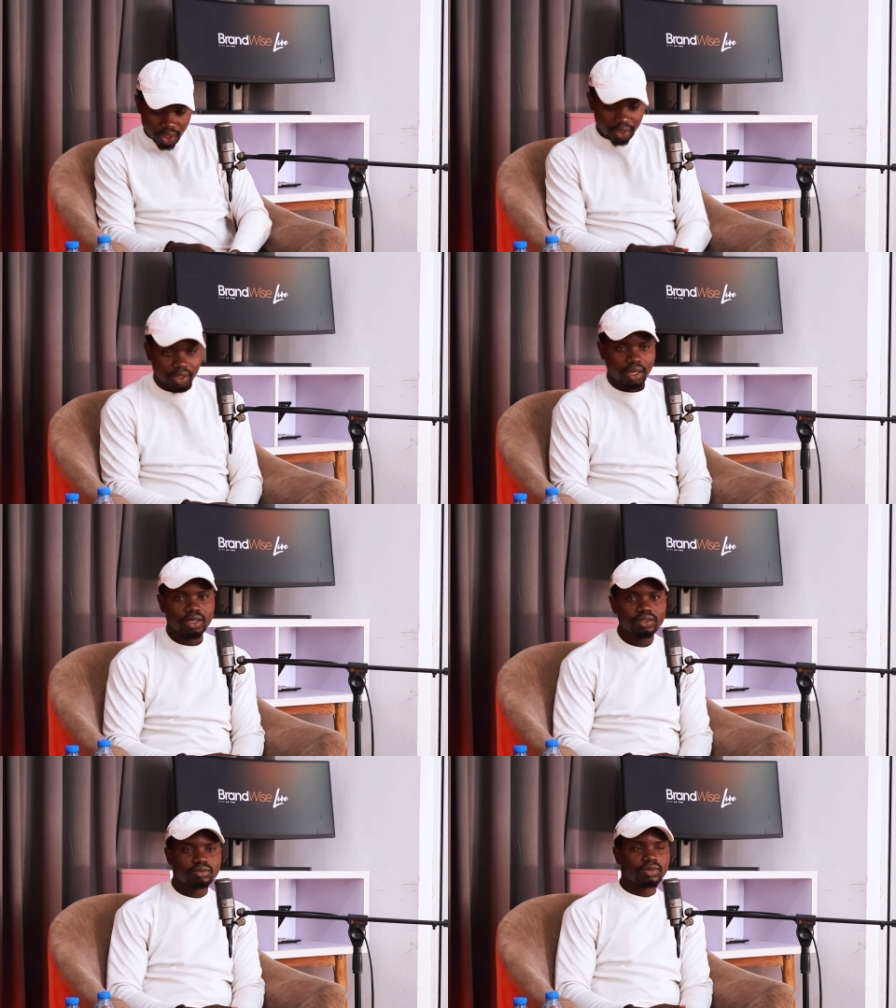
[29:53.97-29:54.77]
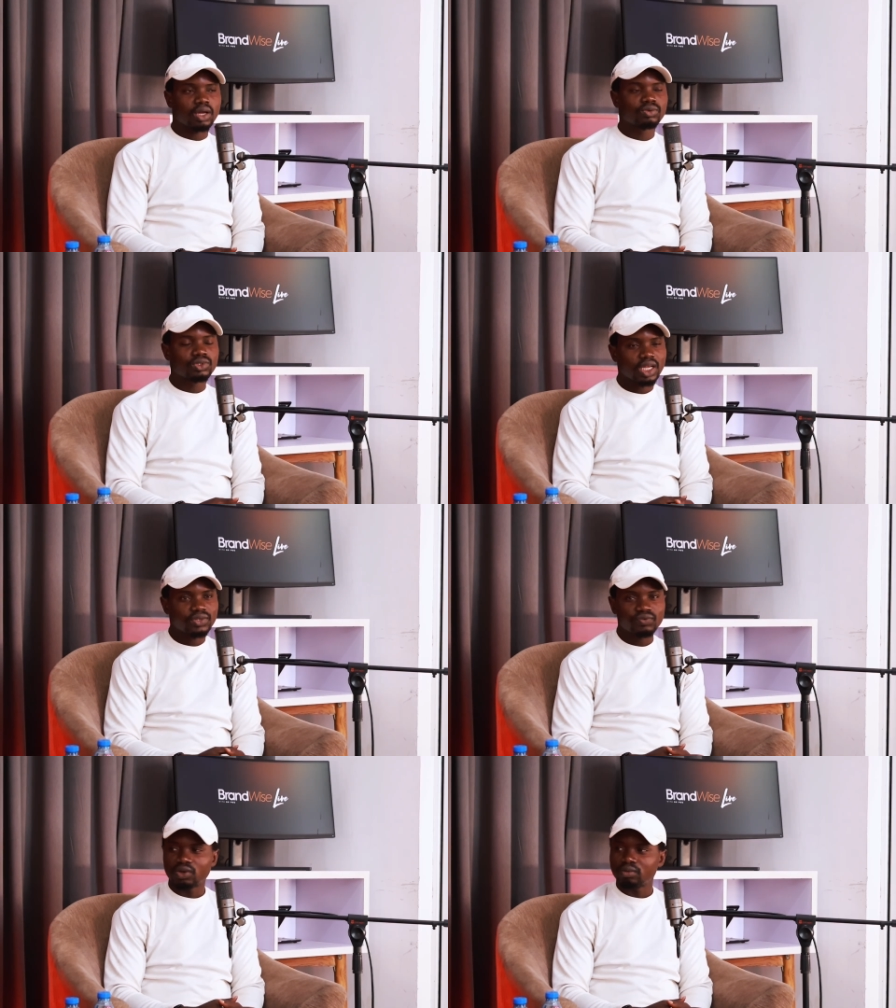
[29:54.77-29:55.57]
Yeah, I will
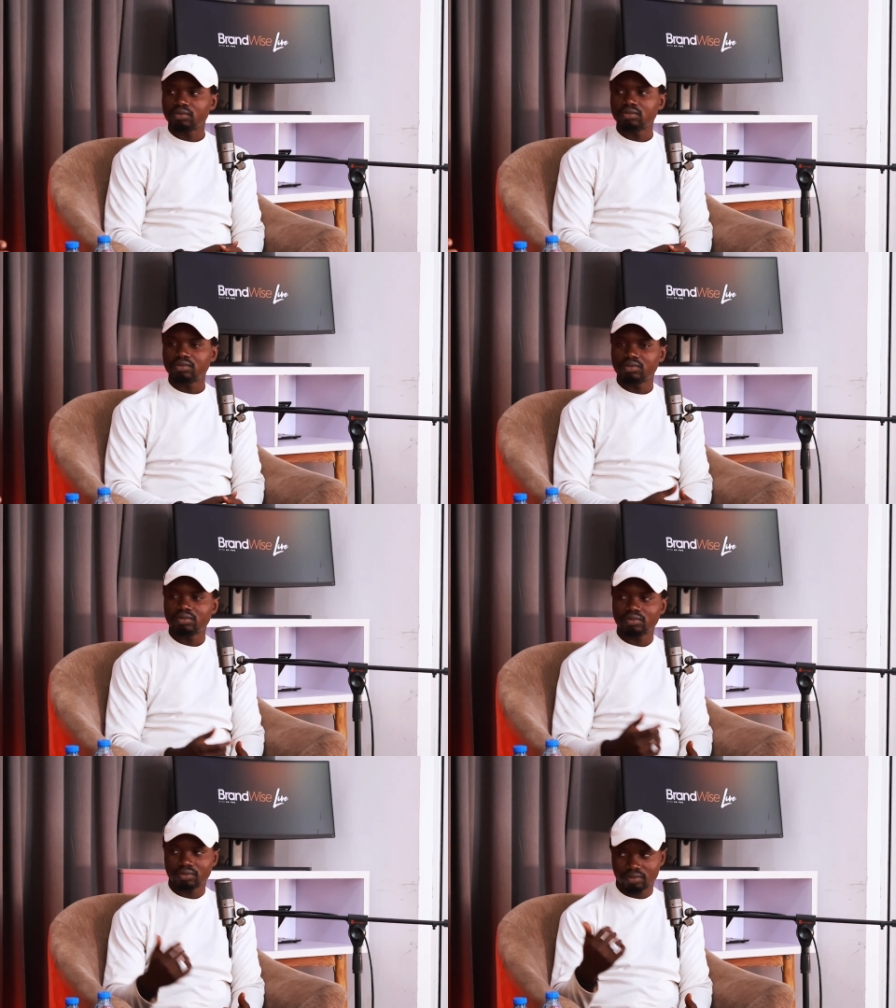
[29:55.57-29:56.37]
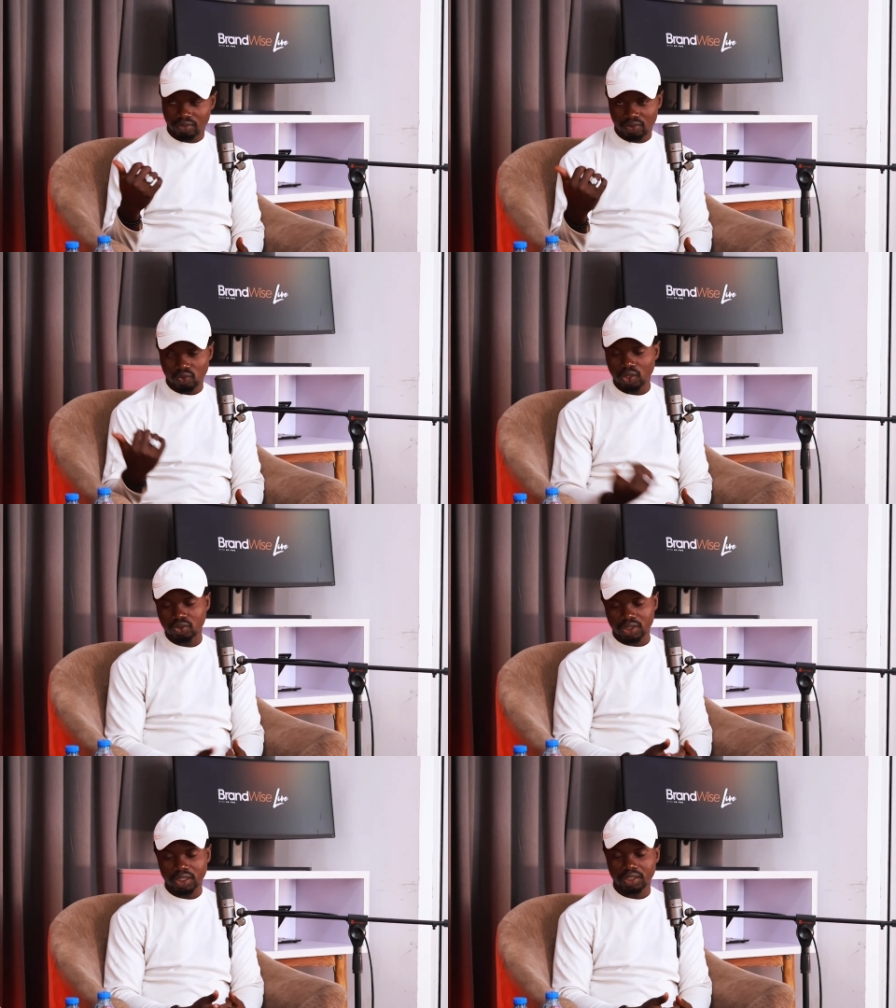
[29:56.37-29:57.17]
start from what
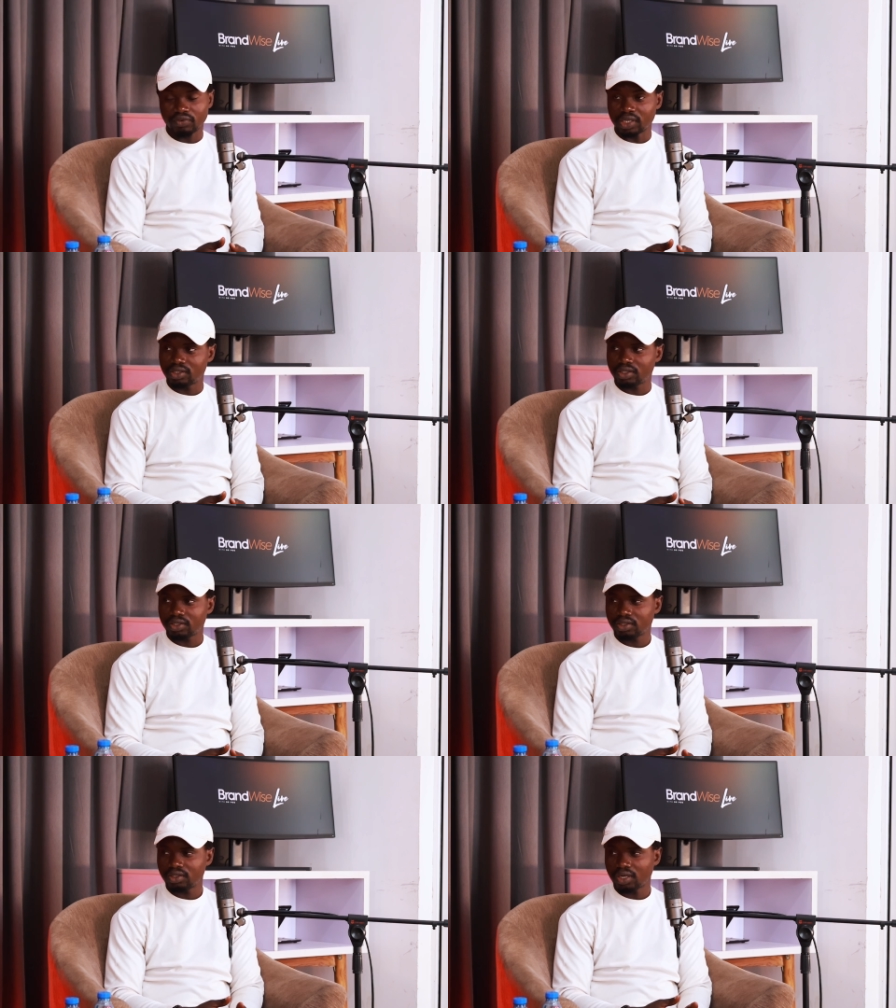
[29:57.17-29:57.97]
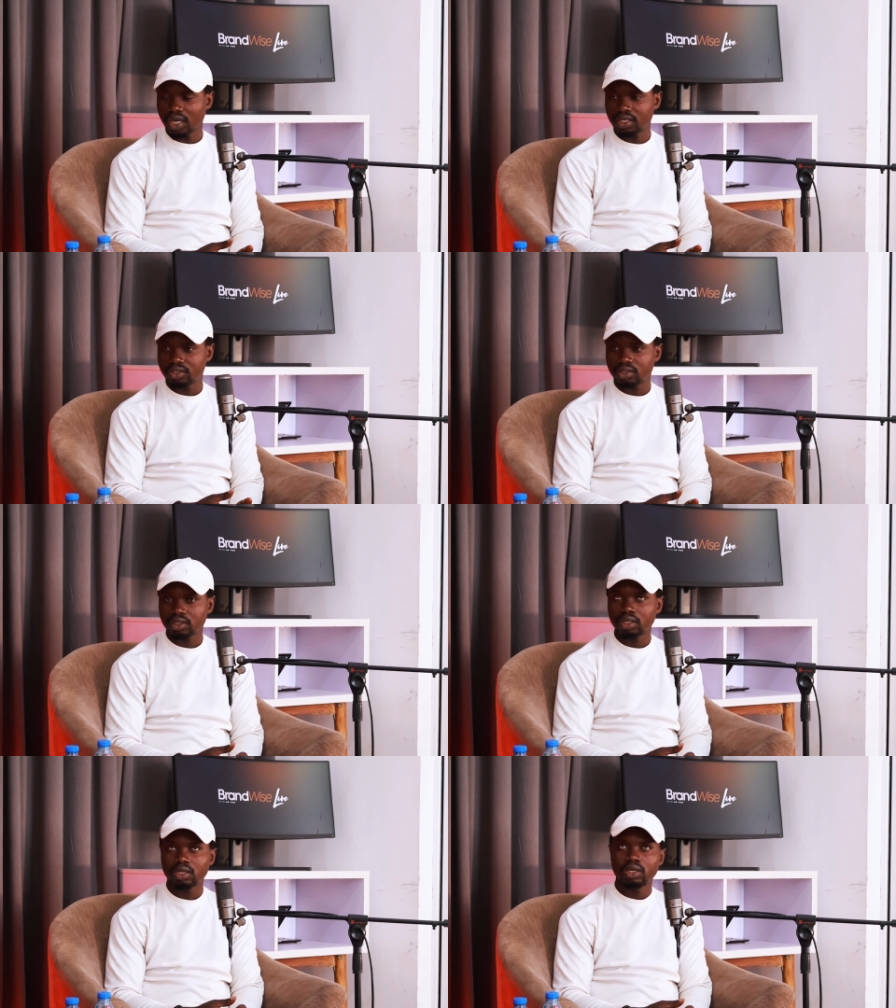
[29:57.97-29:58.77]
you said, events, right?
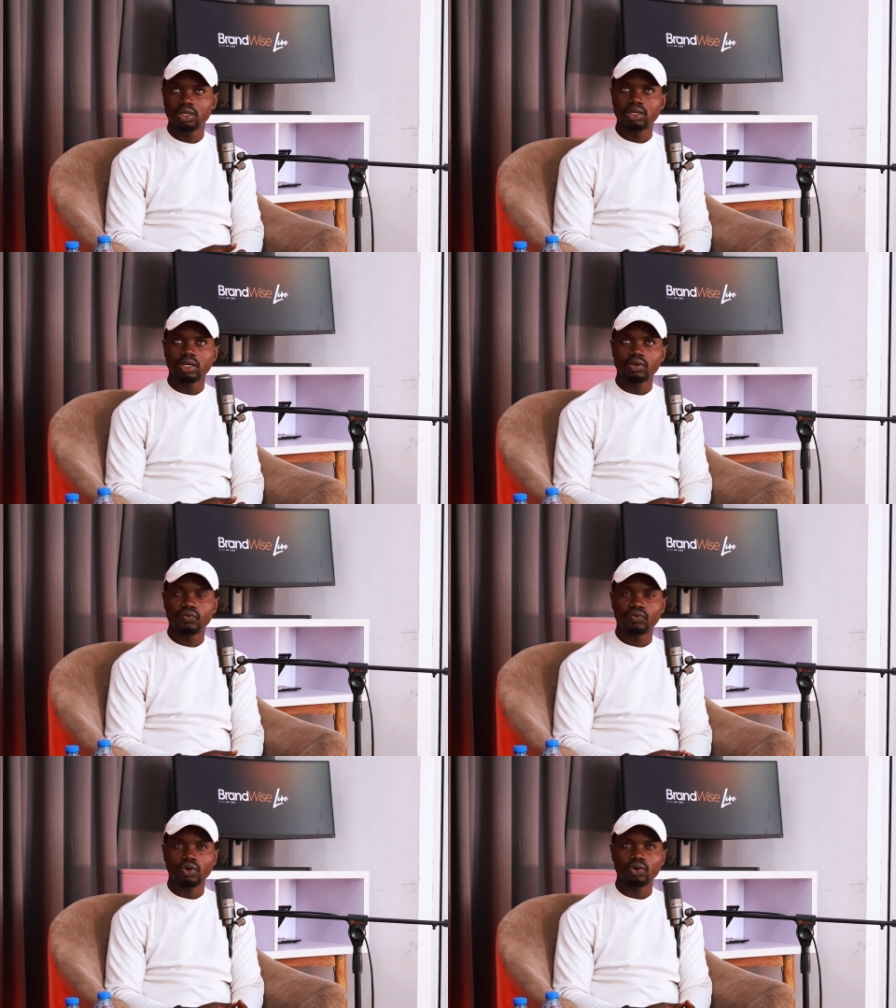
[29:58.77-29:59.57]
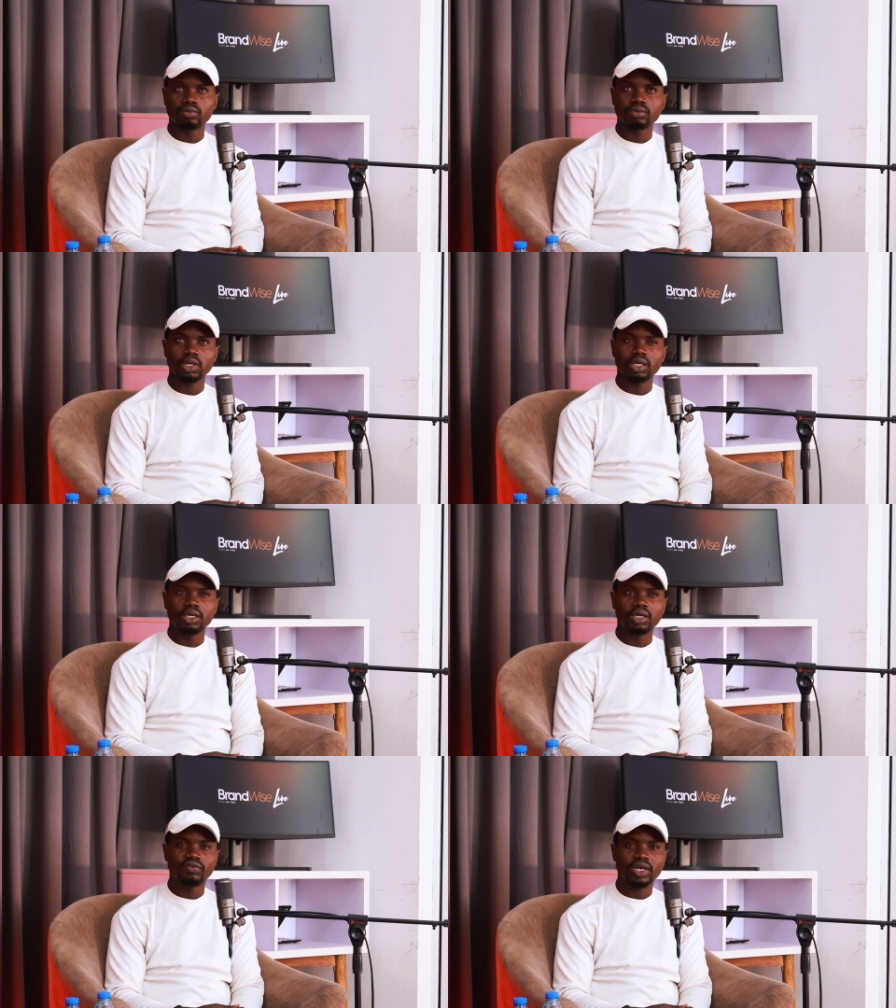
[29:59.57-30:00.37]
From
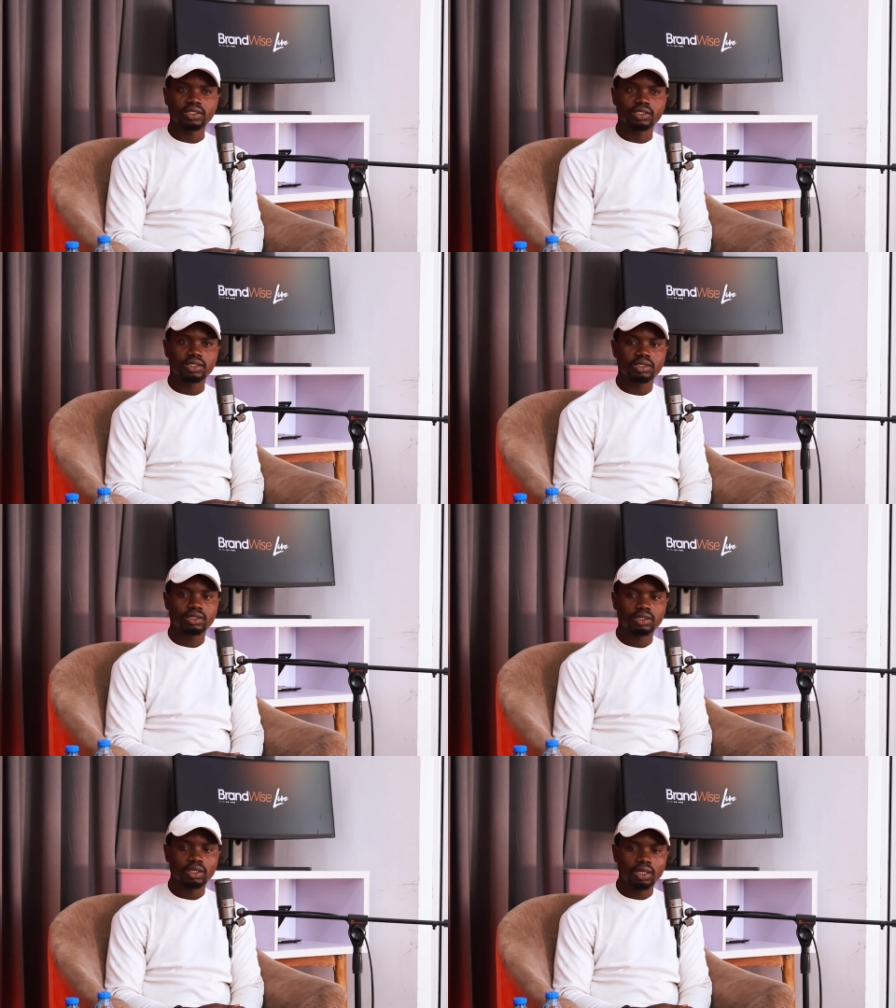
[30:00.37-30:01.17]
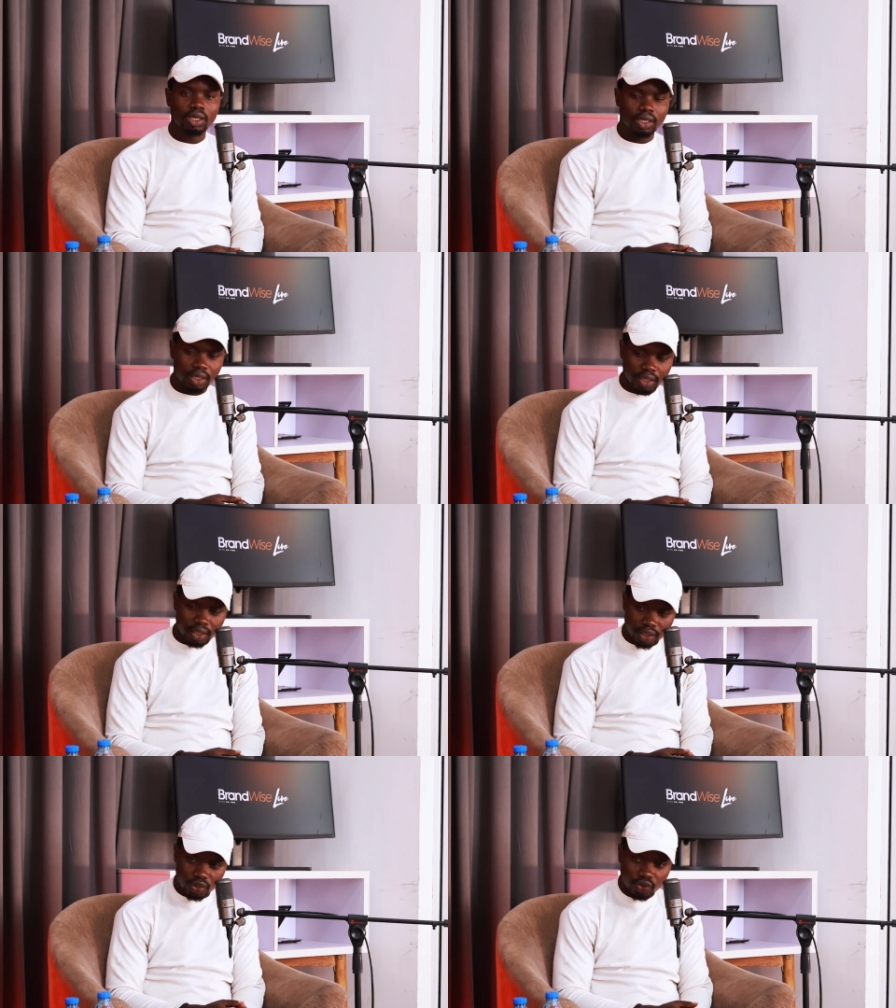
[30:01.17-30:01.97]
an event,
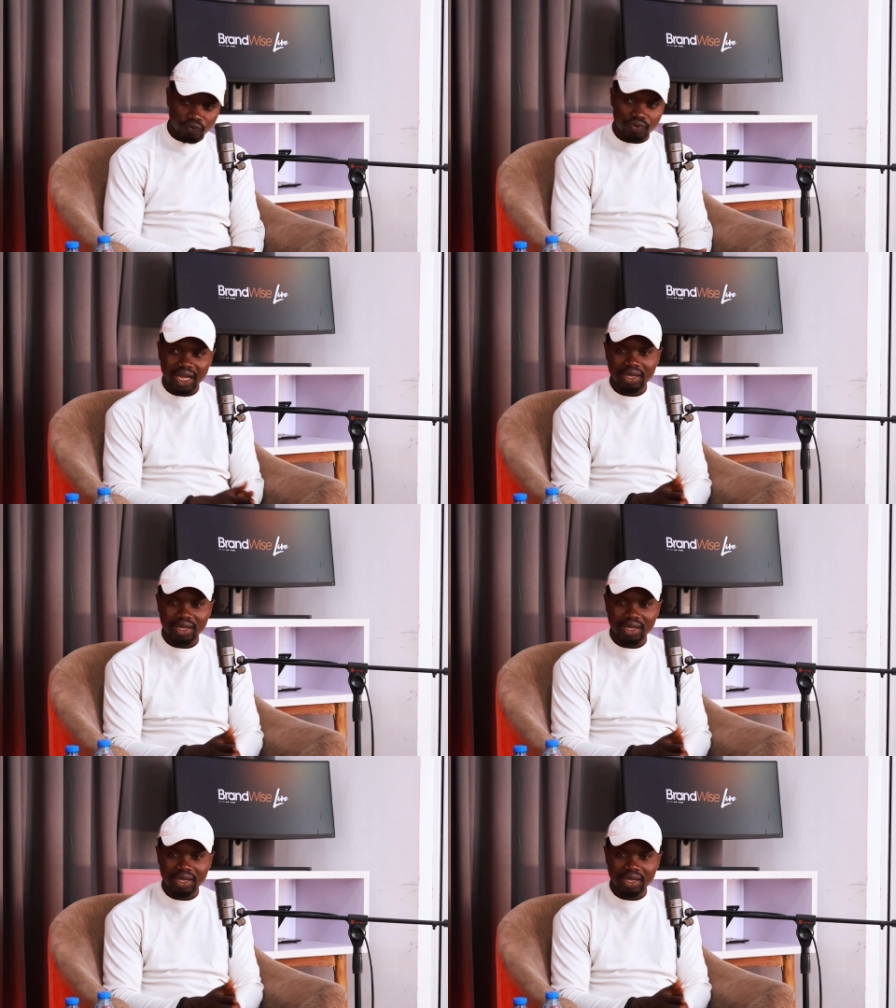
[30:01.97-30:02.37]
a lot of